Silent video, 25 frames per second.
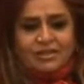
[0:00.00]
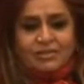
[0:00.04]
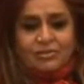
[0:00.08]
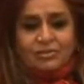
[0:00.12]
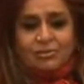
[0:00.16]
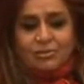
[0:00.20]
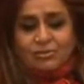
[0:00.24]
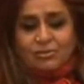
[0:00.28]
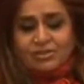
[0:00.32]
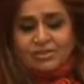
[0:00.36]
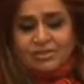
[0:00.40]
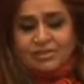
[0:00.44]

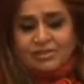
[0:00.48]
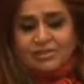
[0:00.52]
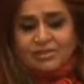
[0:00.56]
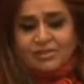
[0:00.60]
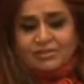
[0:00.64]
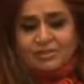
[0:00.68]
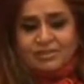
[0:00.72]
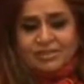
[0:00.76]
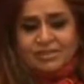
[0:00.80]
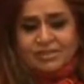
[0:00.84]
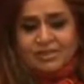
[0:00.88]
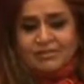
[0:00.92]
good, and they
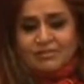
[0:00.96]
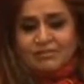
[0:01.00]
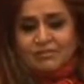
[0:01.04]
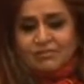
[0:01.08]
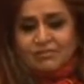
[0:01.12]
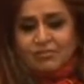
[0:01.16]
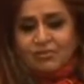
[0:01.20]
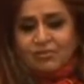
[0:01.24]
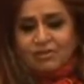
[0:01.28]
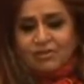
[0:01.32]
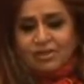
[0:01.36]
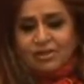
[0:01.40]
must love you
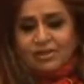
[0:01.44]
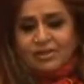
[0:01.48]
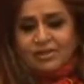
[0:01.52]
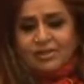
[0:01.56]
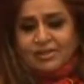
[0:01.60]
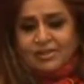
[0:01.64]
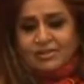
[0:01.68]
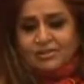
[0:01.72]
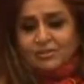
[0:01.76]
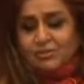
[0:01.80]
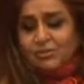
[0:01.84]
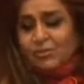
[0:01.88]
for it,
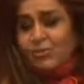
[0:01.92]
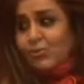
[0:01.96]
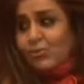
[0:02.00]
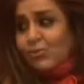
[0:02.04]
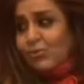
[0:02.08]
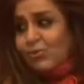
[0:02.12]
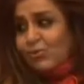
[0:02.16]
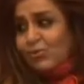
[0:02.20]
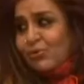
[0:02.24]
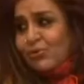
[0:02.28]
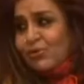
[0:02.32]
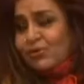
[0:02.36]
let you go.
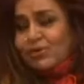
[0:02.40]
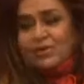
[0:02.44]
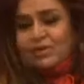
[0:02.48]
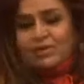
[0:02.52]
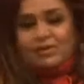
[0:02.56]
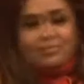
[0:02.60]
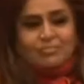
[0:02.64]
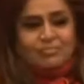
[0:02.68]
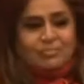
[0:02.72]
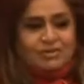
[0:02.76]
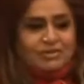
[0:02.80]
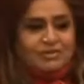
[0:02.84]

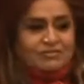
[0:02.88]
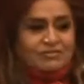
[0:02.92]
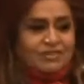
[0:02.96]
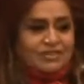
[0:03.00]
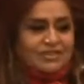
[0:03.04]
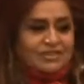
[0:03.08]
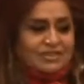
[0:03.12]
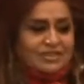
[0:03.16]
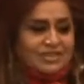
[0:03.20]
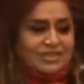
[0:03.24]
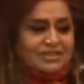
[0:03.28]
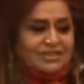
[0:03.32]
But if they
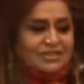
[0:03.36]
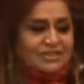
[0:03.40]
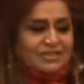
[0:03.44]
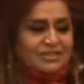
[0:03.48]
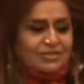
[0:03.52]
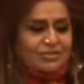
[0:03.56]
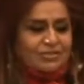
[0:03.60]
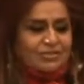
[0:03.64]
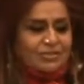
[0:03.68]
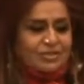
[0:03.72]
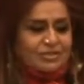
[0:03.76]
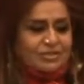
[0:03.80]
insist that
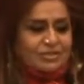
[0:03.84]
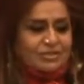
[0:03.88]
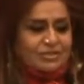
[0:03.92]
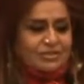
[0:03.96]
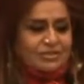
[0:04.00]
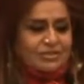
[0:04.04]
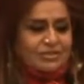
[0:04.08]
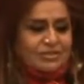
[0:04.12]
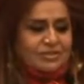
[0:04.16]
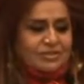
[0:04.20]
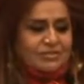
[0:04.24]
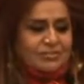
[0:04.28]
you must
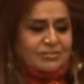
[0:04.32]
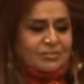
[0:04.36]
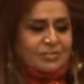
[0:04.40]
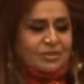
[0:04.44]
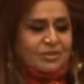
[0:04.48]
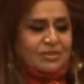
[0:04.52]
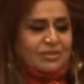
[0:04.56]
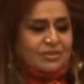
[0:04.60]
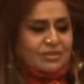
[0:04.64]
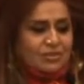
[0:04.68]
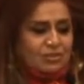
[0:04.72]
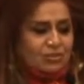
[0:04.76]

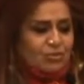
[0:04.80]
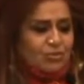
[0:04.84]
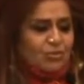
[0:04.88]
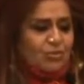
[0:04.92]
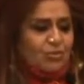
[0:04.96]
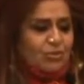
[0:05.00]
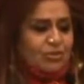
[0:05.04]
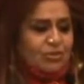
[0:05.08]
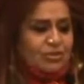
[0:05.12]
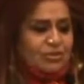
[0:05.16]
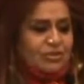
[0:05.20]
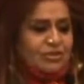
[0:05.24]
do
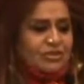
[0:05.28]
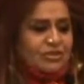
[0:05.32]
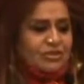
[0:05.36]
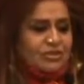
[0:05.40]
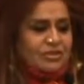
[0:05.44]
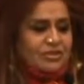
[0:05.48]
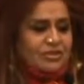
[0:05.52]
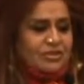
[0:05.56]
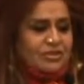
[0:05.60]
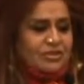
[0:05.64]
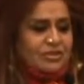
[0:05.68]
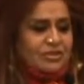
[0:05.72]
what
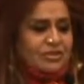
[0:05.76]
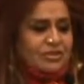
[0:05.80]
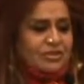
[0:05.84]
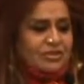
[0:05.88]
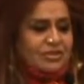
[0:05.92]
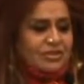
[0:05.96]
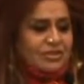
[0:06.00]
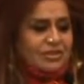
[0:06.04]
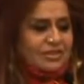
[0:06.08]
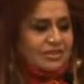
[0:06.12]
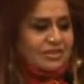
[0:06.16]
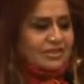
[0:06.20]

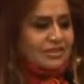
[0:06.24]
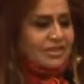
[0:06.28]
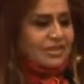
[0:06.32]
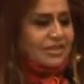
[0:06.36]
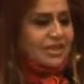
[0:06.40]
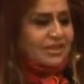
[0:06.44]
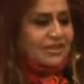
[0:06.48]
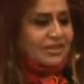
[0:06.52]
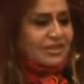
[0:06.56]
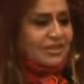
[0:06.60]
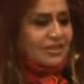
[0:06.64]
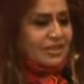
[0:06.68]
they say,
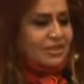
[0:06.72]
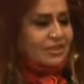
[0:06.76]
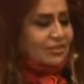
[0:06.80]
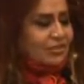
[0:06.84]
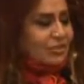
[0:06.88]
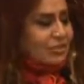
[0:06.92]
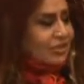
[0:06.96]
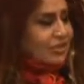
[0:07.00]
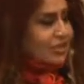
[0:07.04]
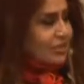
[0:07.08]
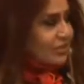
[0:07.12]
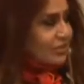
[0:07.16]
I think that's
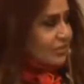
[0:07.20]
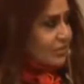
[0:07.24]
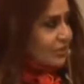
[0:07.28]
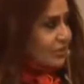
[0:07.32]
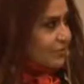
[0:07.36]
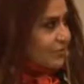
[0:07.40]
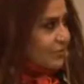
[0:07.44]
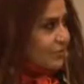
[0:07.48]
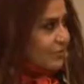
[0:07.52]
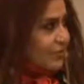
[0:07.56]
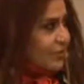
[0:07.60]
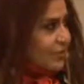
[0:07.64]
not necessary.
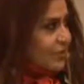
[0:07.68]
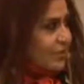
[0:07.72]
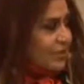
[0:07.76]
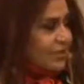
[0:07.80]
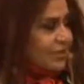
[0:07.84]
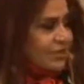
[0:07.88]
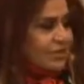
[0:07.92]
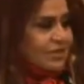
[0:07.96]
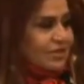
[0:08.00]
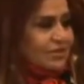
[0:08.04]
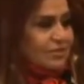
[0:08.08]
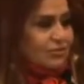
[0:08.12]

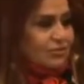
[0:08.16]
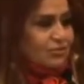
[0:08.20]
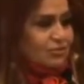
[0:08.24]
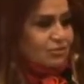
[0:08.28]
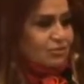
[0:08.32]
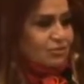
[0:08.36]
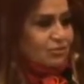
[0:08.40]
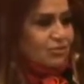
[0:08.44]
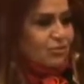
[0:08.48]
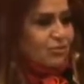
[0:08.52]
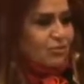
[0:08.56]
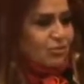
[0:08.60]
You
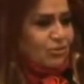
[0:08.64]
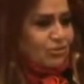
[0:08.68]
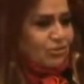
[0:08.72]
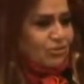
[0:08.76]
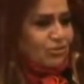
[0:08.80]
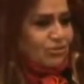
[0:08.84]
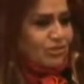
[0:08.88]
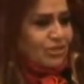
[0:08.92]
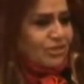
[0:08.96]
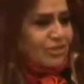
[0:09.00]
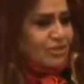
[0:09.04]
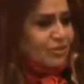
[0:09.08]
should do what you
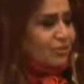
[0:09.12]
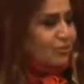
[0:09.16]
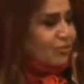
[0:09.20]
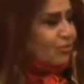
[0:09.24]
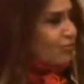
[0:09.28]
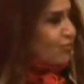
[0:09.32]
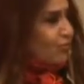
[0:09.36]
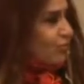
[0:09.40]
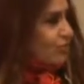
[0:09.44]
think is good for